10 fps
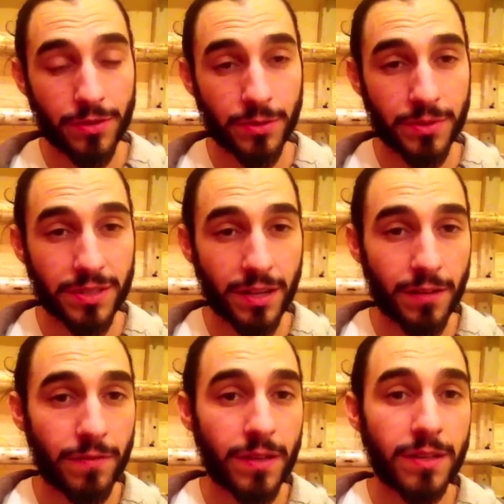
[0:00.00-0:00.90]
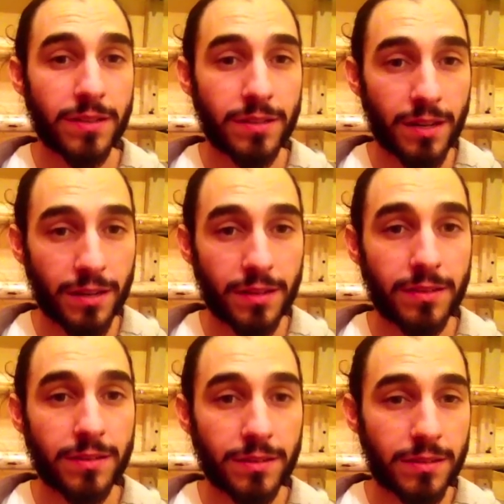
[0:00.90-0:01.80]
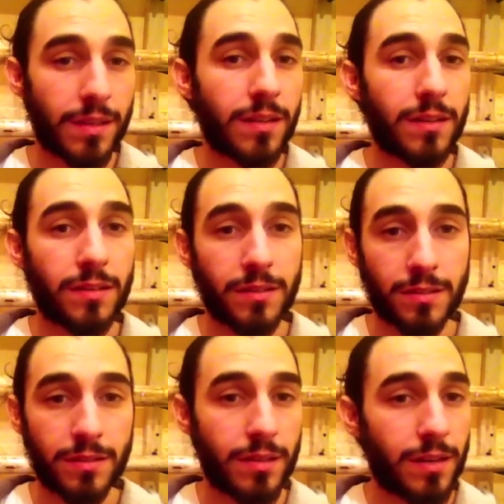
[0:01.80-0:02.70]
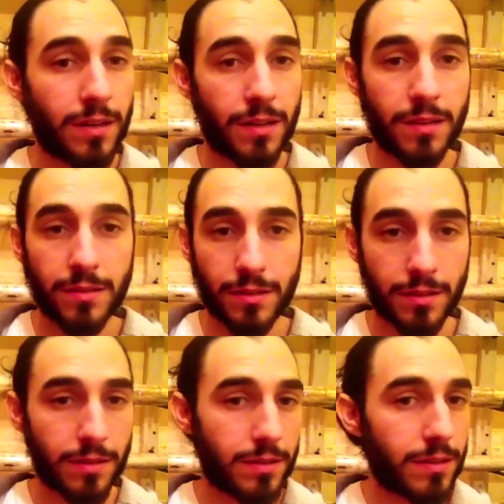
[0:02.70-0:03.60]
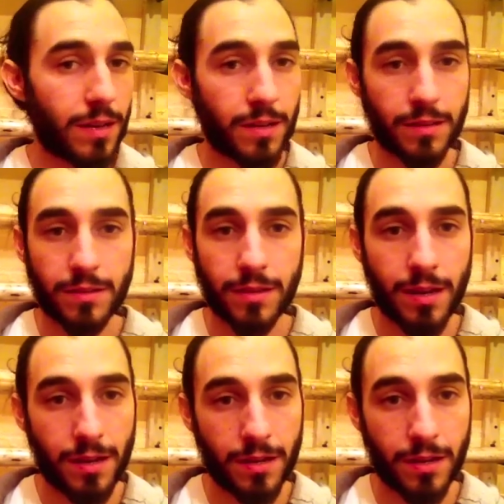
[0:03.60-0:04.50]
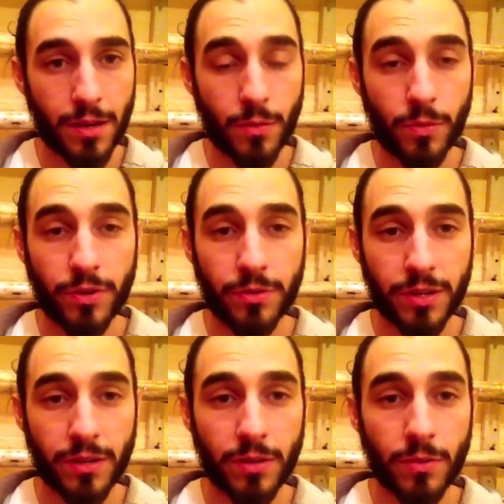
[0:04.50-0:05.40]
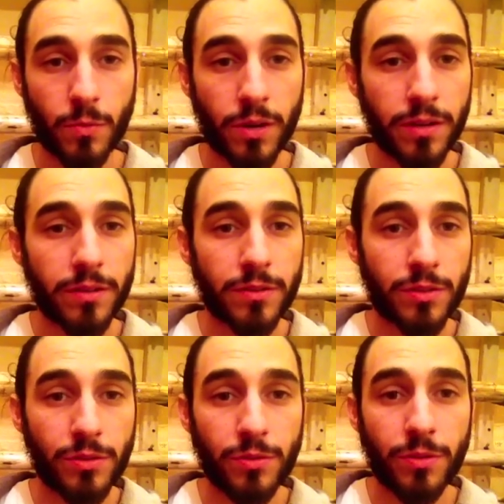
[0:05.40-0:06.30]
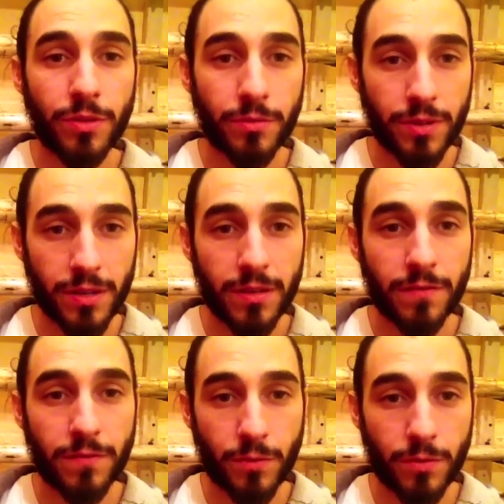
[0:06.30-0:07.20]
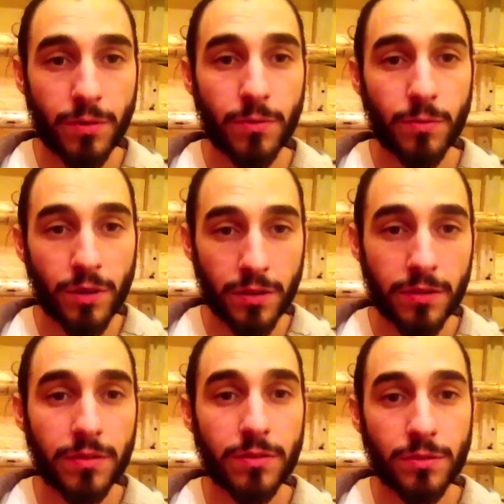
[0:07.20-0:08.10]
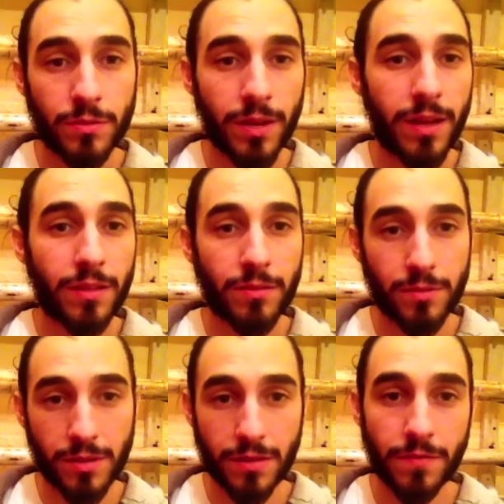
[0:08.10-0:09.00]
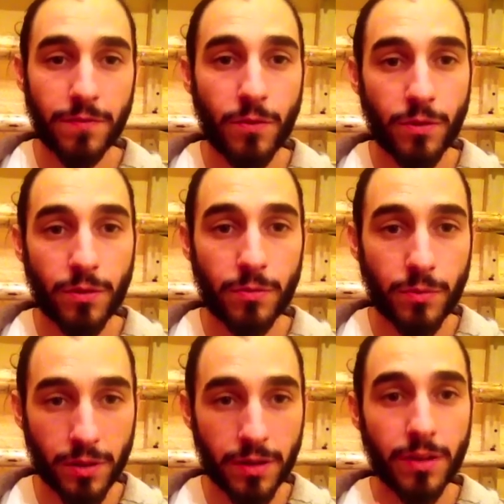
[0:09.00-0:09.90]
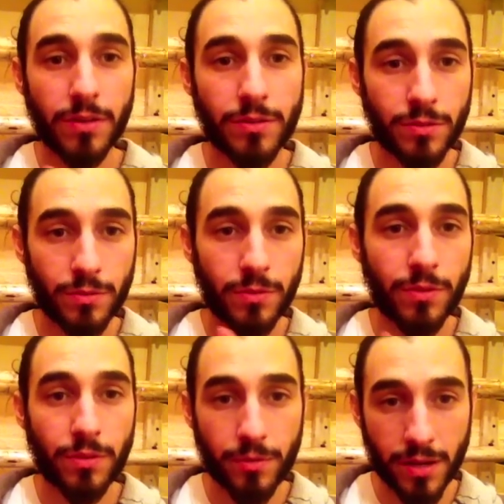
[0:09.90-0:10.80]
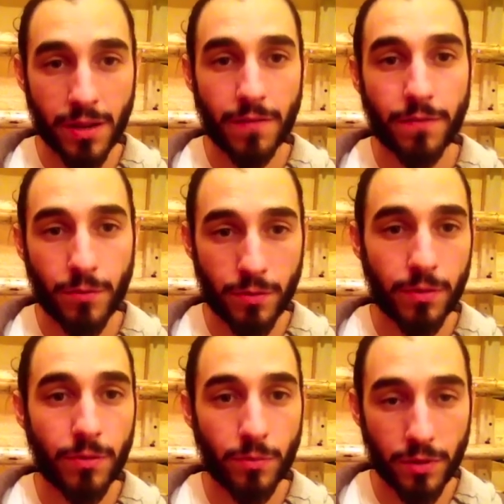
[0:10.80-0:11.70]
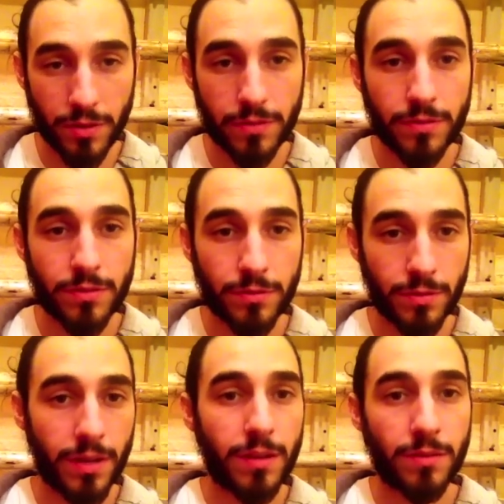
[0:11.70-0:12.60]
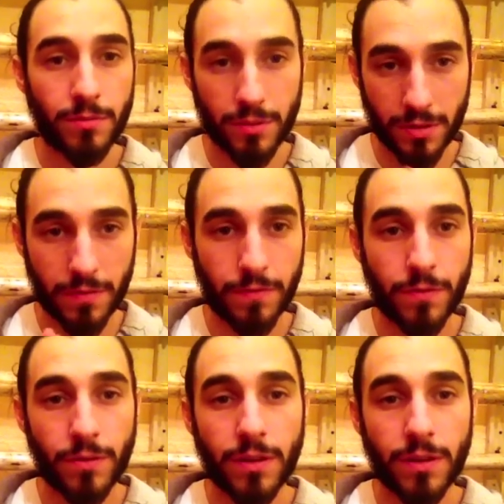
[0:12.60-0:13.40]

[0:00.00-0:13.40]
So instead of da ka da da ka da da ka da da, we're doing 1, 2, 3, 4, 1, 2, and 3, 4, 1, 2, 3, 4, 1, 2, and 3, 4.